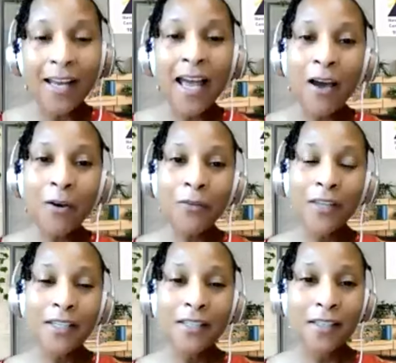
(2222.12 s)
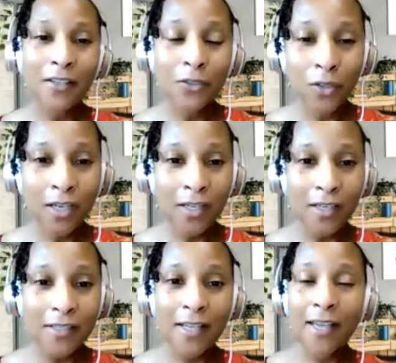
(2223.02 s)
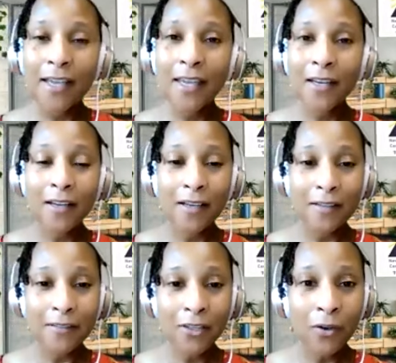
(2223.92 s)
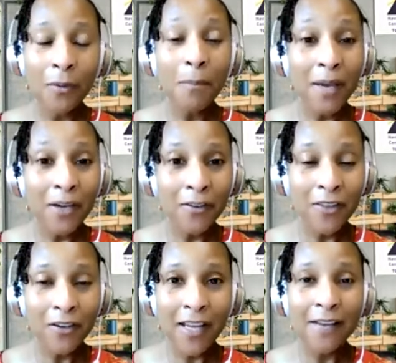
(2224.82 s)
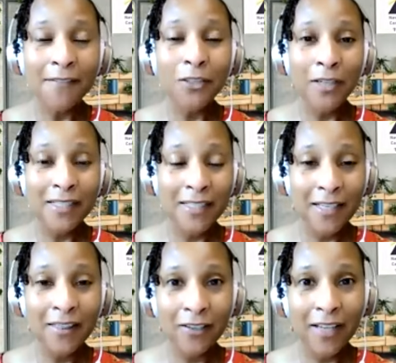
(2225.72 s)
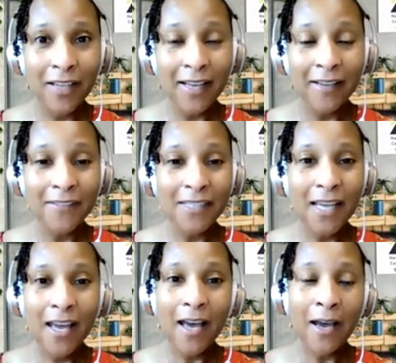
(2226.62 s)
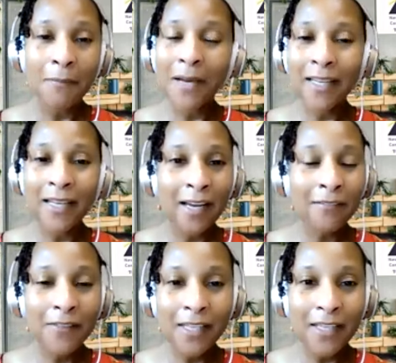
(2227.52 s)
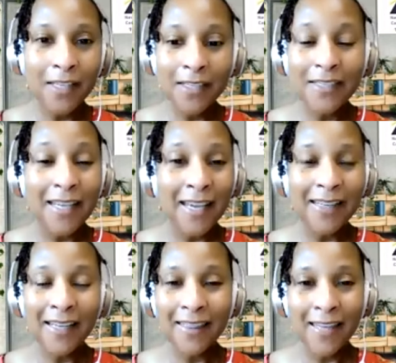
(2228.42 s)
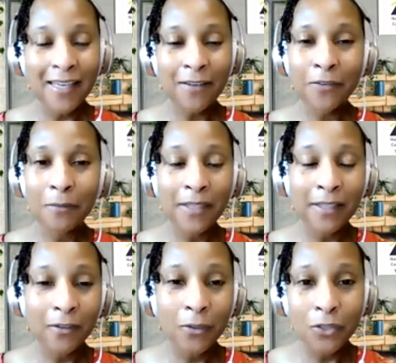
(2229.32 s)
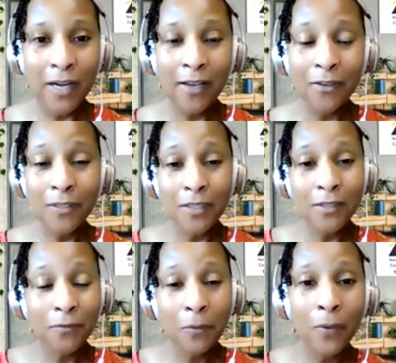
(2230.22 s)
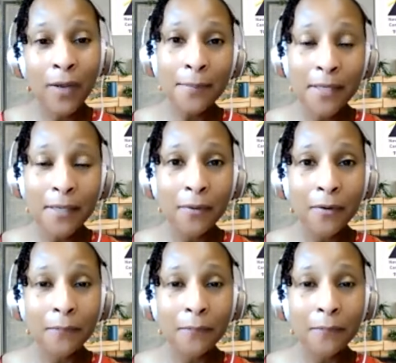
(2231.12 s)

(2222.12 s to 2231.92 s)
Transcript: how these drugs can you know better their lives or extend their lives um, a lot of the data that they get from clinical trials is from white people